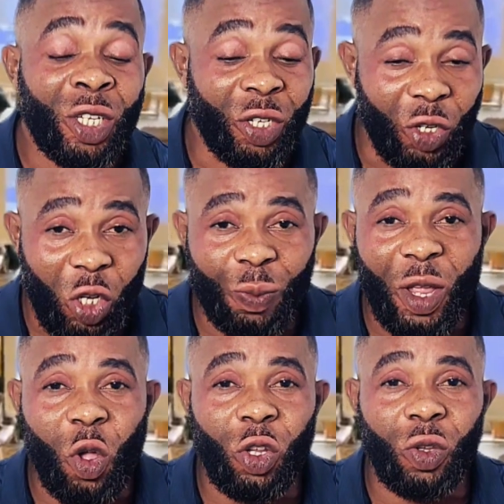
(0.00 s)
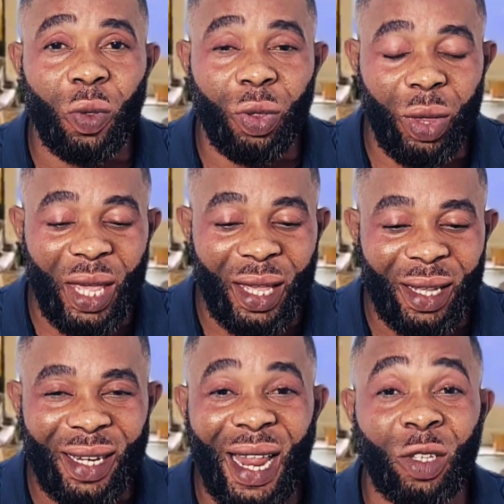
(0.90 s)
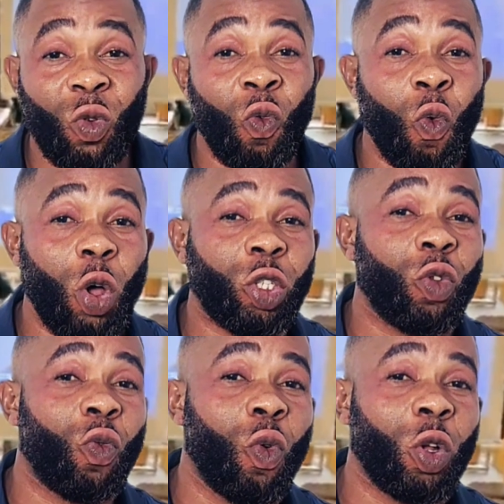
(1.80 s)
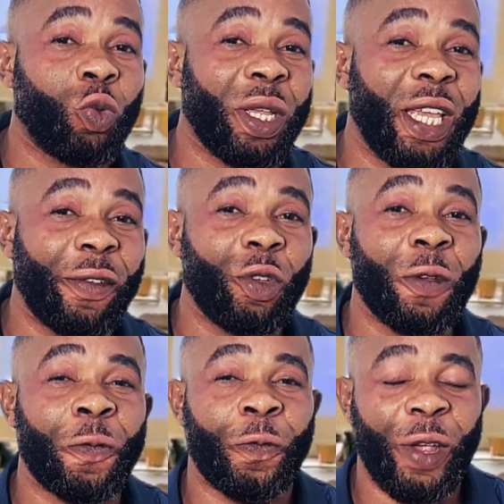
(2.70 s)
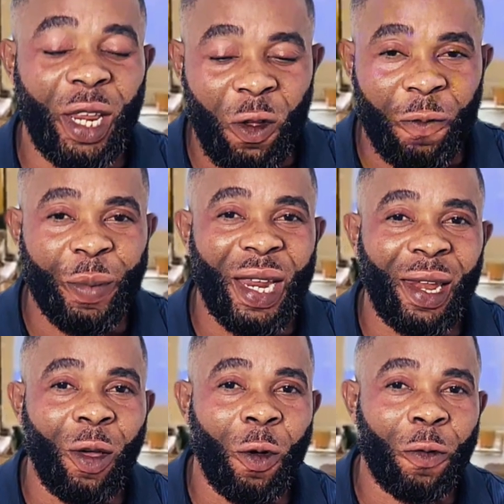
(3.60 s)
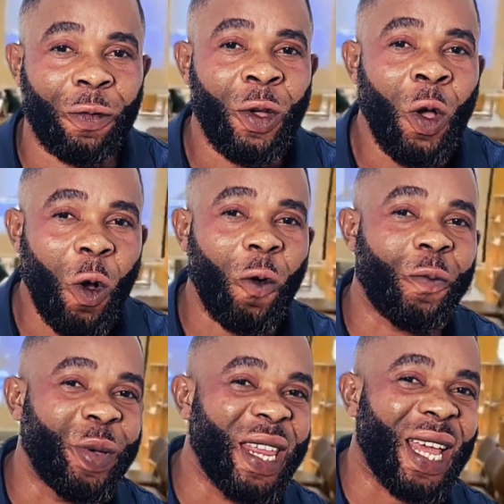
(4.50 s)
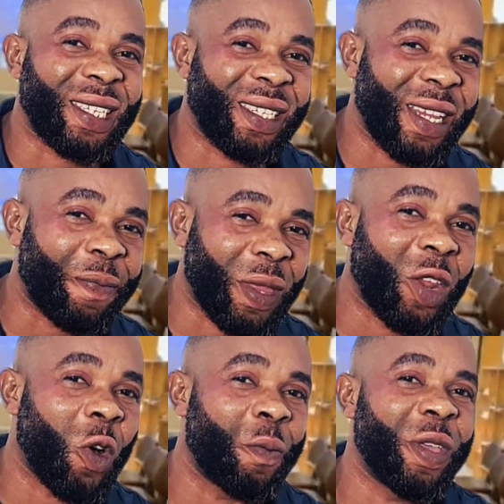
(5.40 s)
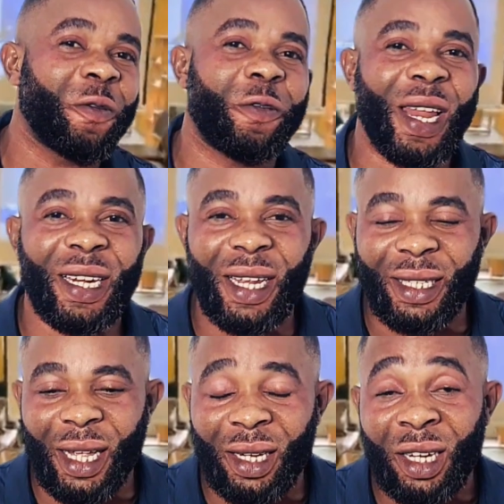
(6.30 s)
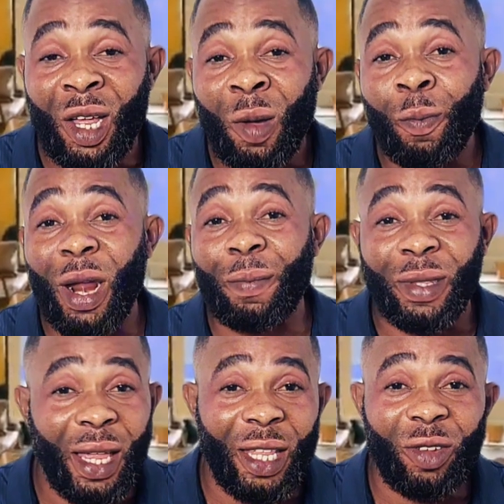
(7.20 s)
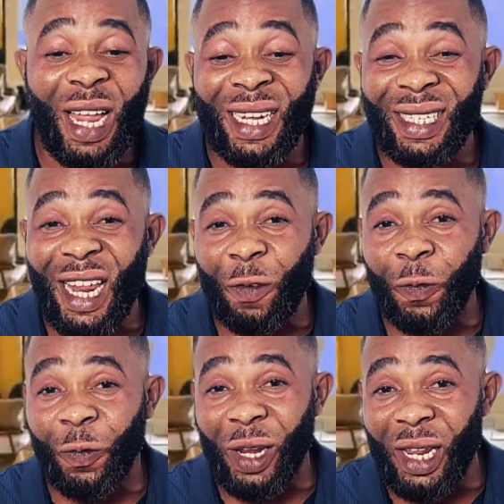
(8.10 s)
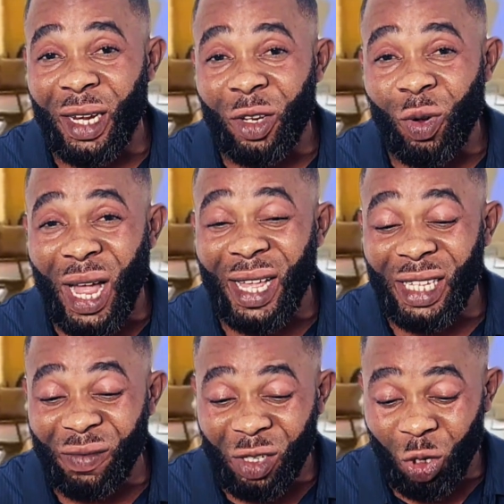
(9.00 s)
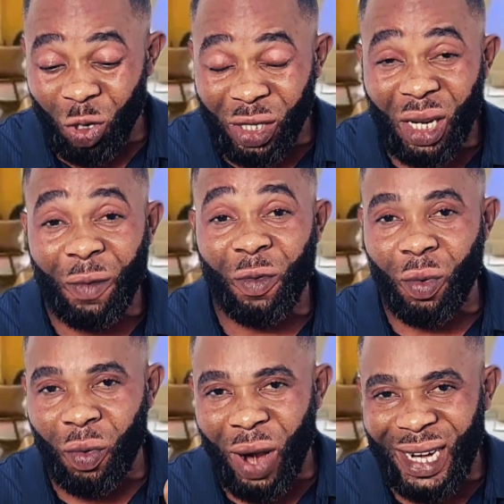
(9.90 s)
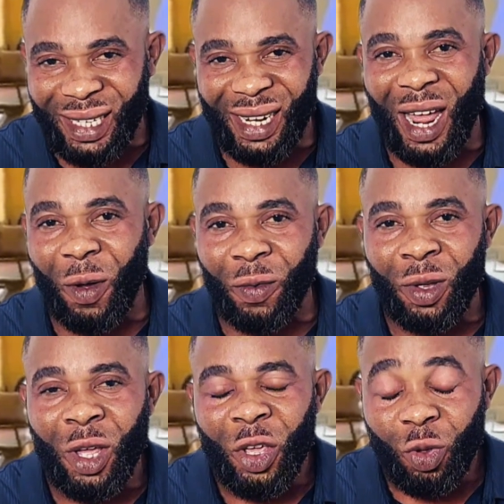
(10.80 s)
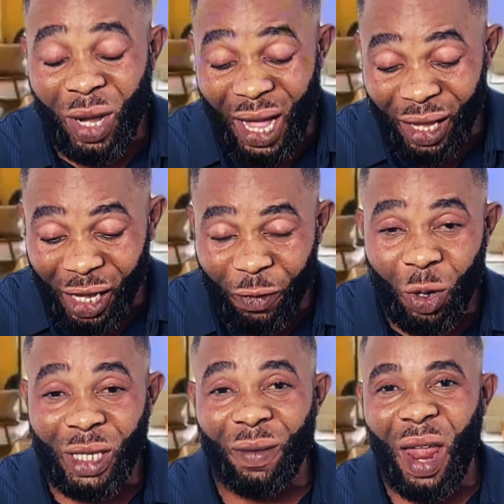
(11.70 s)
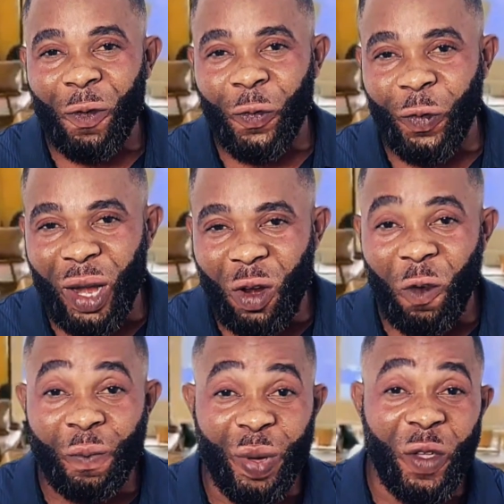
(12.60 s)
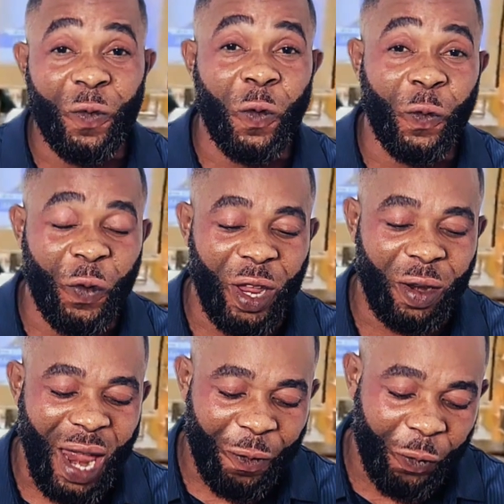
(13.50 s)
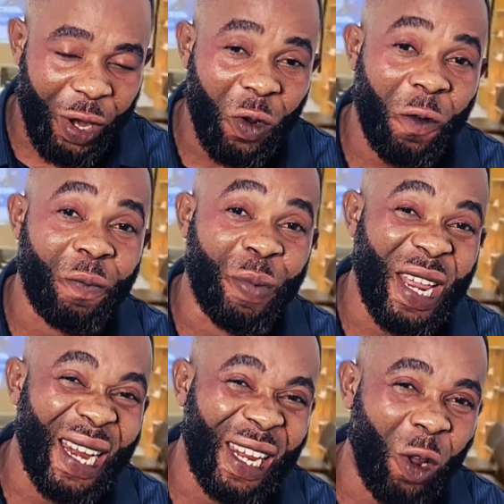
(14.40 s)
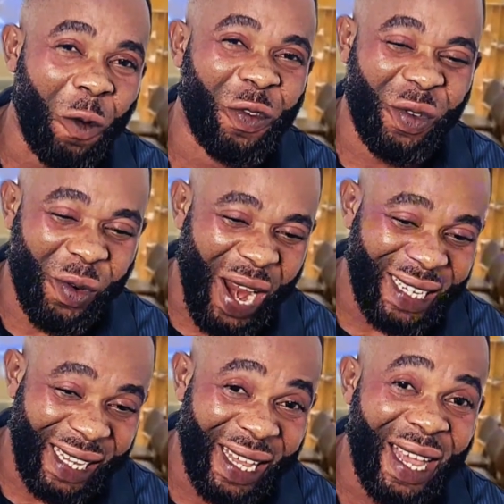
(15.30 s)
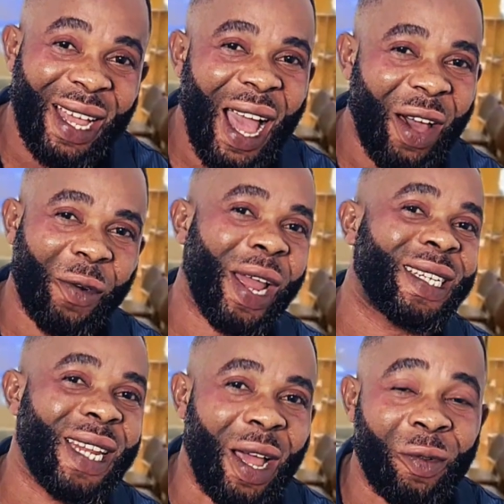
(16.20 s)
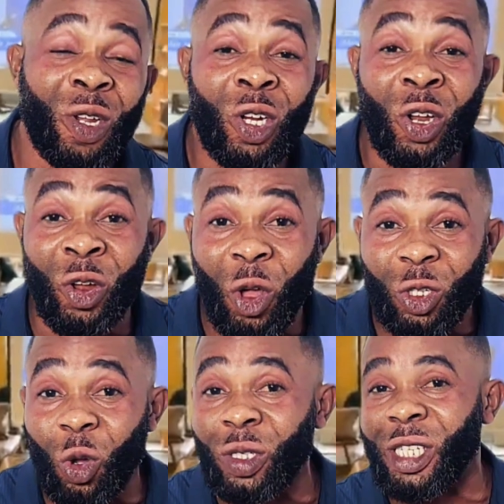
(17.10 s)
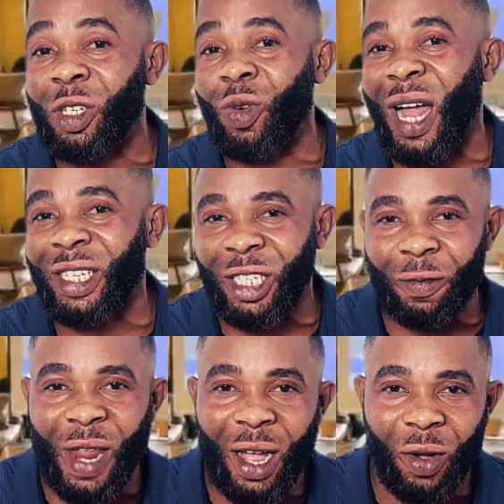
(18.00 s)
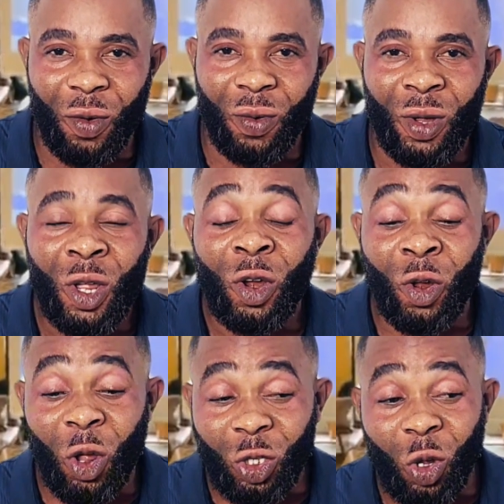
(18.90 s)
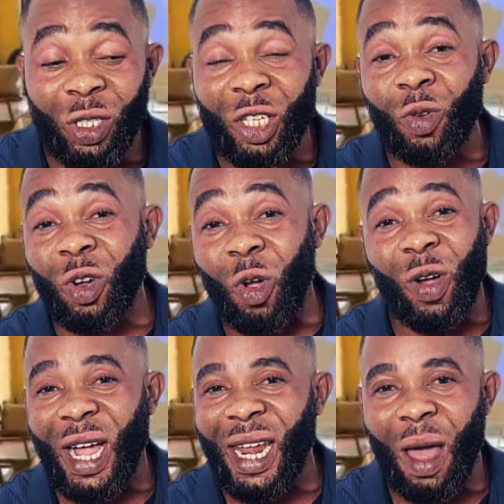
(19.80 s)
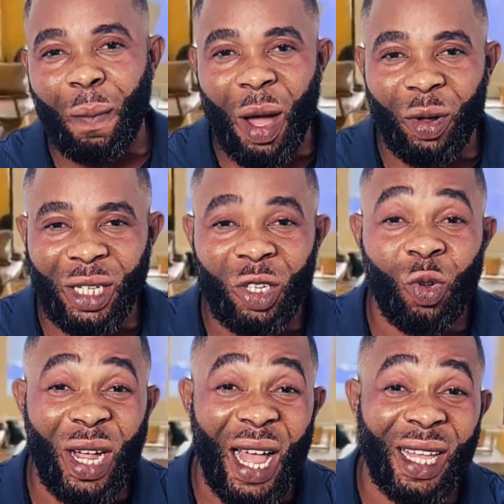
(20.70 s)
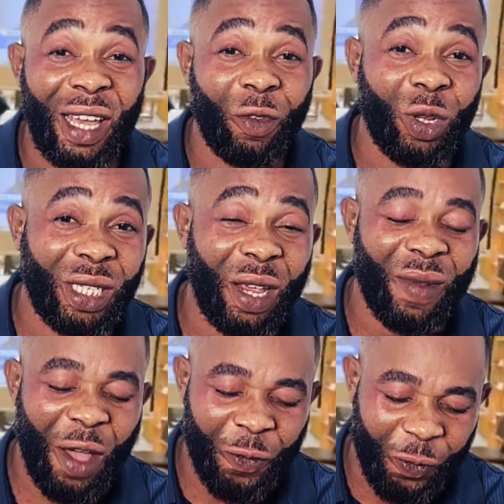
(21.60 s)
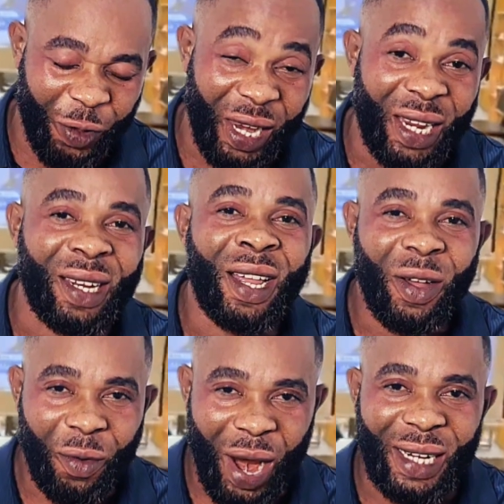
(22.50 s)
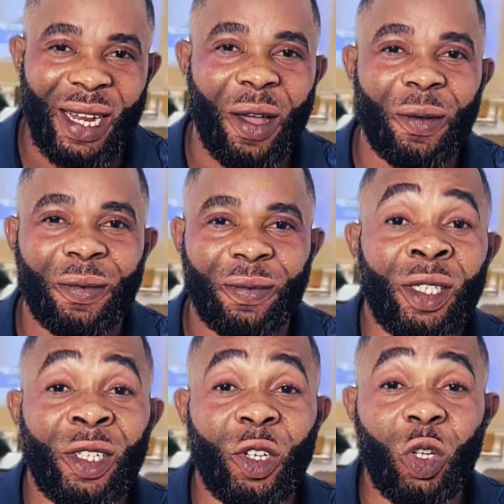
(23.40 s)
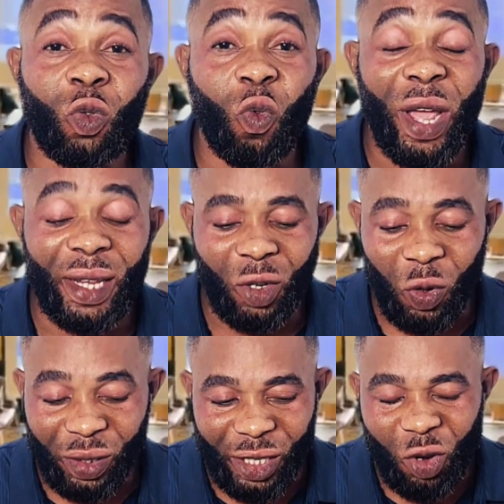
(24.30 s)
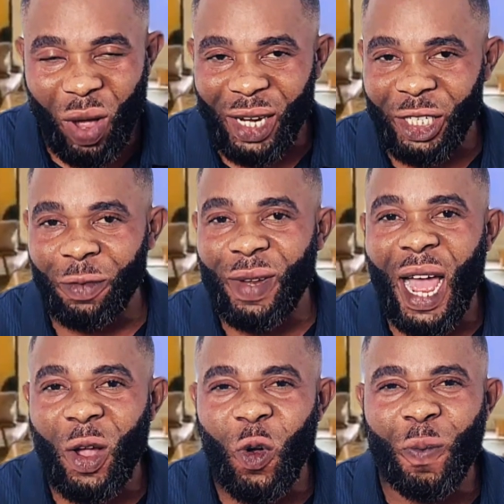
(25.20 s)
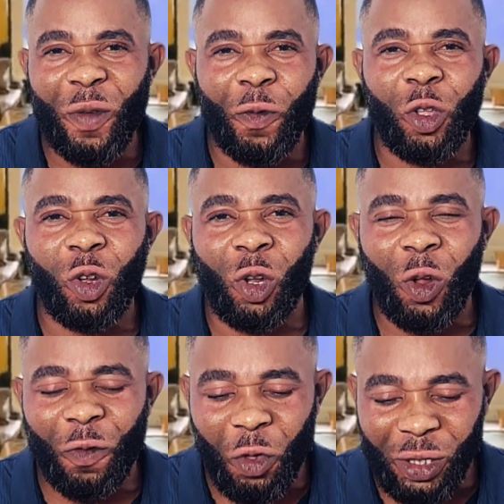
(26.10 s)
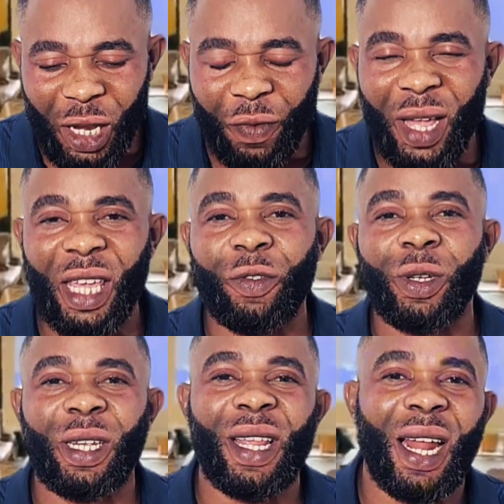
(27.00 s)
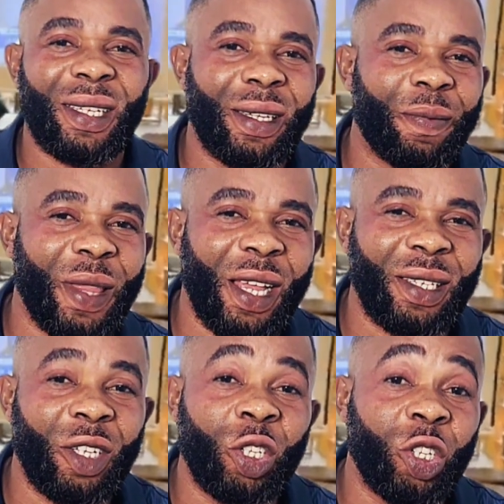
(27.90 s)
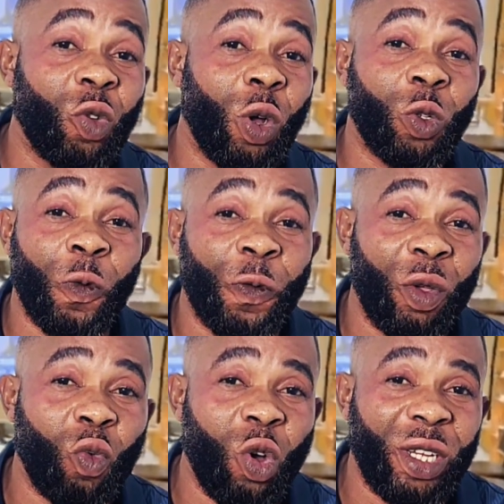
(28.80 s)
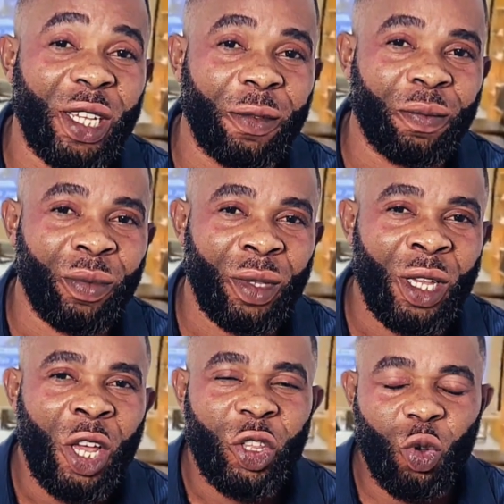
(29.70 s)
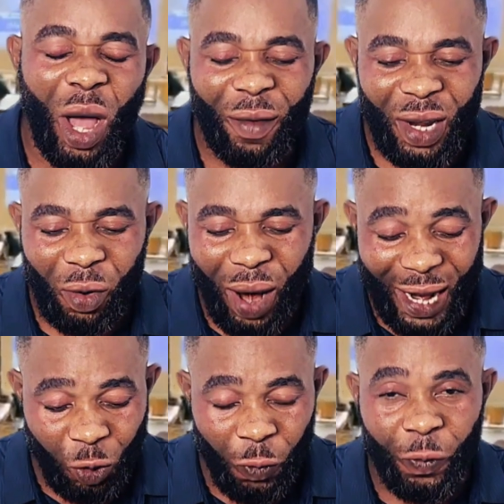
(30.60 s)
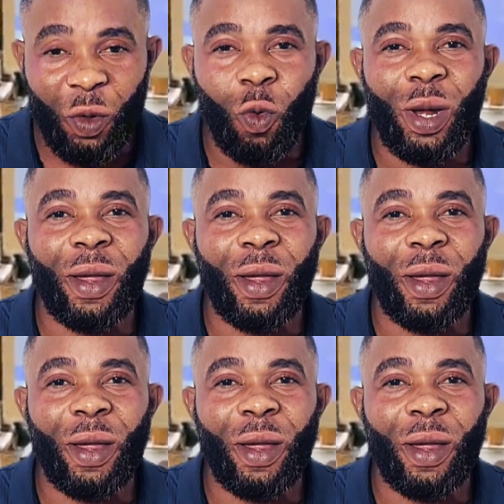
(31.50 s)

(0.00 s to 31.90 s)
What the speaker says: Just because you think that what you want will give you a feeling of being loved, of being accepted, or being validated. But I'm telling you that that feeling, you can give it to yourself right now. You can give yourself that feeling of being fulfilled, that feeling of being loved right here and right now. Not until you achieve that goal. Not until you conquer that mountain. You can give yourself that feeling right now. Don't wait until you achieve that goal before you love yourself and give yourself that acceptance. Do you want to feel worthy? You have the right to feel worthy